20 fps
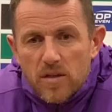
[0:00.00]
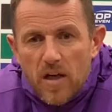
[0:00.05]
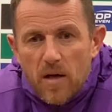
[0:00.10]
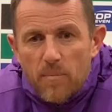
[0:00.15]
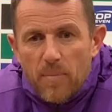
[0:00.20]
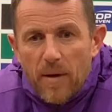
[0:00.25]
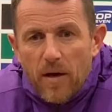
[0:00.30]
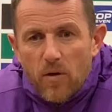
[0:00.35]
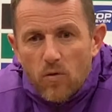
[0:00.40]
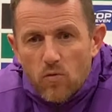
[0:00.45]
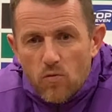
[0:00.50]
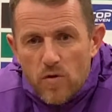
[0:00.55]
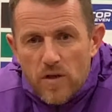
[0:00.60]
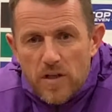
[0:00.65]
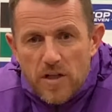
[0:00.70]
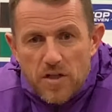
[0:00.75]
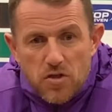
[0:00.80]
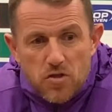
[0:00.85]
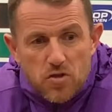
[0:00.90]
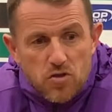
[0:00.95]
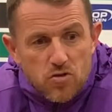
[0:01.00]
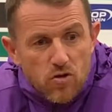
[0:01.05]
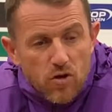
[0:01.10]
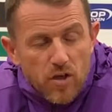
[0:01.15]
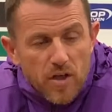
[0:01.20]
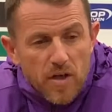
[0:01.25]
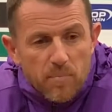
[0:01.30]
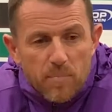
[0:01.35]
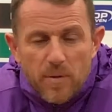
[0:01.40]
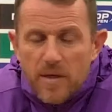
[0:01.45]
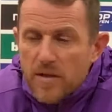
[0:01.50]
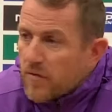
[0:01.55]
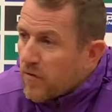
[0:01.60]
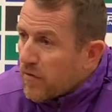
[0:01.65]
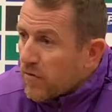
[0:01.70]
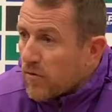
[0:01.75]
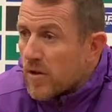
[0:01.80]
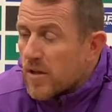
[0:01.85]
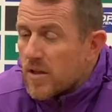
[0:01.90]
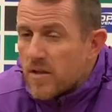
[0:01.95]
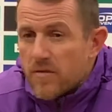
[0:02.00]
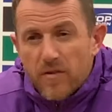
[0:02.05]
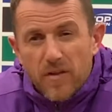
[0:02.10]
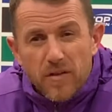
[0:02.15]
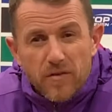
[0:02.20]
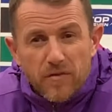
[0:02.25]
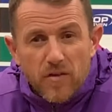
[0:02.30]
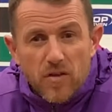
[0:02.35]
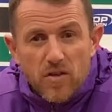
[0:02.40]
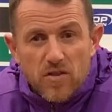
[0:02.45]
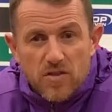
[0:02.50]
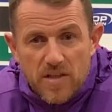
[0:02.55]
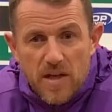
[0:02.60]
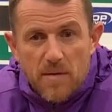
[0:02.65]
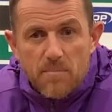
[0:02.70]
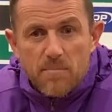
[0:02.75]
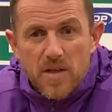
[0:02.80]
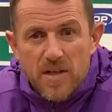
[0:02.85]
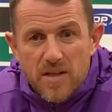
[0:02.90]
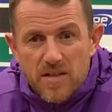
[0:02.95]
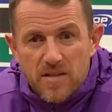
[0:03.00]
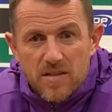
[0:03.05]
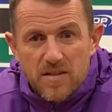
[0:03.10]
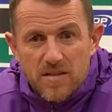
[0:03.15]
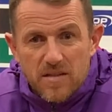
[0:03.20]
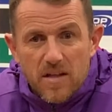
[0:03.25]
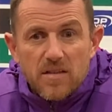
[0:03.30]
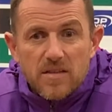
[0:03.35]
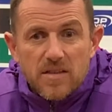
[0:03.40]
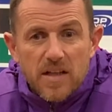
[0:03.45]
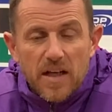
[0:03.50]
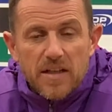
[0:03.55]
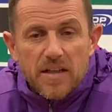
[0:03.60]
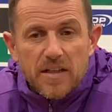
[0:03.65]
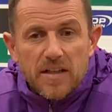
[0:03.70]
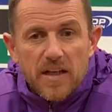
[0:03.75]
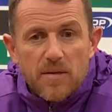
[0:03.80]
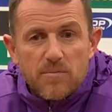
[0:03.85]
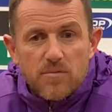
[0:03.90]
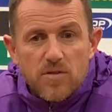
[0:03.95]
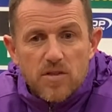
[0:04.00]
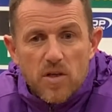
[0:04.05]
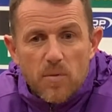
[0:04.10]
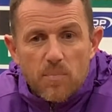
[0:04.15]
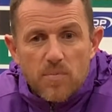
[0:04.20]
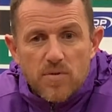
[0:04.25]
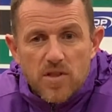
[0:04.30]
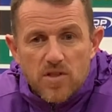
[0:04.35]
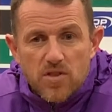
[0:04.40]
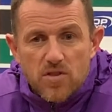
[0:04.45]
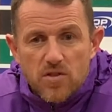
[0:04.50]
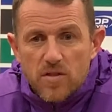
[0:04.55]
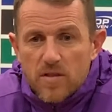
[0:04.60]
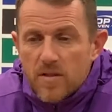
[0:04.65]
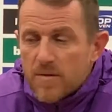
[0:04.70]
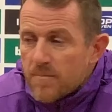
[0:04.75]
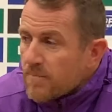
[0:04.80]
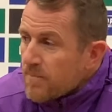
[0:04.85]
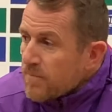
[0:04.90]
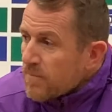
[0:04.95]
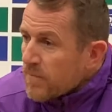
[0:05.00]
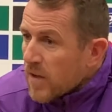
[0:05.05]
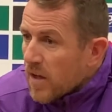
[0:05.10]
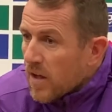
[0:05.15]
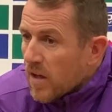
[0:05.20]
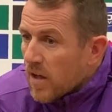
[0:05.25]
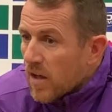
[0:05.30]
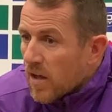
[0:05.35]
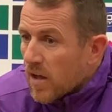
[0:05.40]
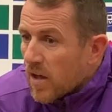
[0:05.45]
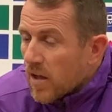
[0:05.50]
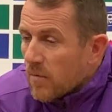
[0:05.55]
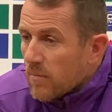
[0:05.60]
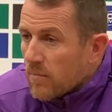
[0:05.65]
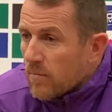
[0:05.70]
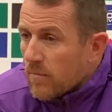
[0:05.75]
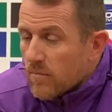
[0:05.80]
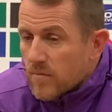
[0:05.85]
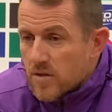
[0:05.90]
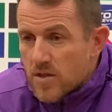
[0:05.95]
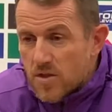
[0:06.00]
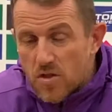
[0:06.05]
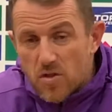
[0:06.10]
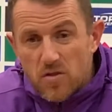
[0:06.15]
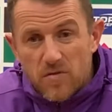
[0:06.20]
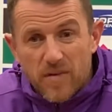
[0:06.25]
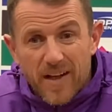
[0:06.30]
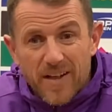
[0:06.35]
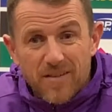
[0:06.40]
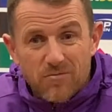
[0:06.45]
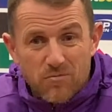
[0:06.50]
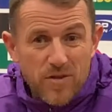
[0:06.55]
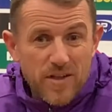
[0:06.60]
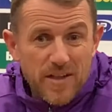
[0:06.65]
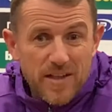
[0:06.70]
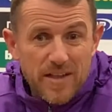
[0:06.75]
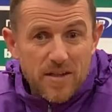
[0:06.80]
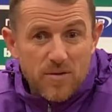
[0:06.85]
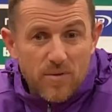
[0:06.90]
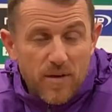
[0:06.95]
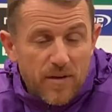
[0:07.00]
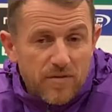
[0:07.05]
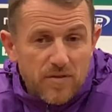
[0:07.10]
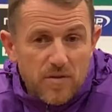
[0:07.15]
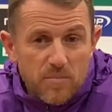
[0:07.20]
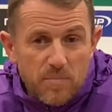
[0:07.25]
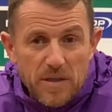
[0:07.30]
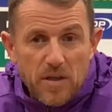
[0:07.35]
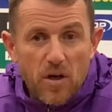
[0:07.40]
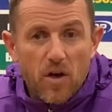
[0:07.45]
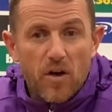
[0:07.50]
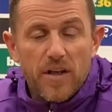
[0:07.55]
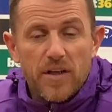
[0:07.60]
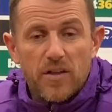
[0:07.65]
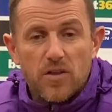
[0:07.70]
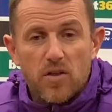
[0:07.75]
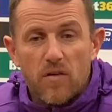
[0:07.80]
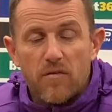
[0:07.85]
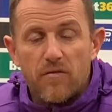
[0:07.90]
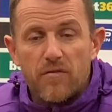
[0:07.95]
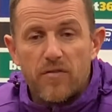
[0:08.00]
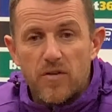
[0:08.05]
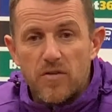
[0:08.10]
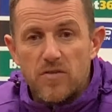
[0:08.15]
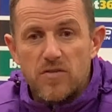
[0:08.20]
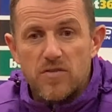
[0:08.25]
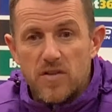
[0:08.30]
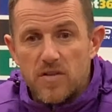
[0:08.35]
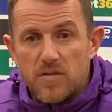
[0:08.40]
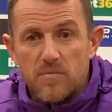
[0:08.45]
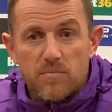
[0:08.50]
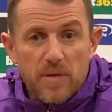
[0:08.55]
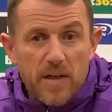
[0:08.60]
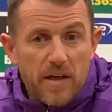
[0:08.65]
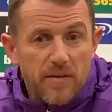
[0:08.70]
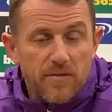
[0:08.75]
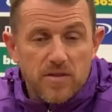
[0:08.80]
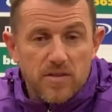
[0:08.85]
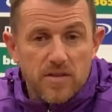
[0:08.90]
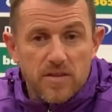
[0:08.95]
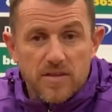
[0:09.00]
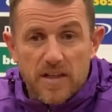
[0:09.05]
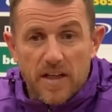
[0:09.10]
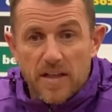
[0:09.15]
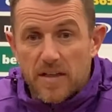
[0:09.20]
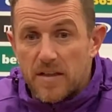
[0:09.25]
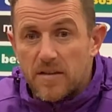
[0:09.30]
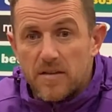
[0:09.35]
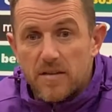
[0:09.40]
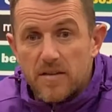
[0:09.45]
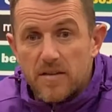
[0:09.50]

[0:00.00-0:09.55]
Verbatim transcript: about really just trying to be free for the first 10 minutes and, and take the game to the opposition. Um, to do that, really, you have to be high in confidence and be able to take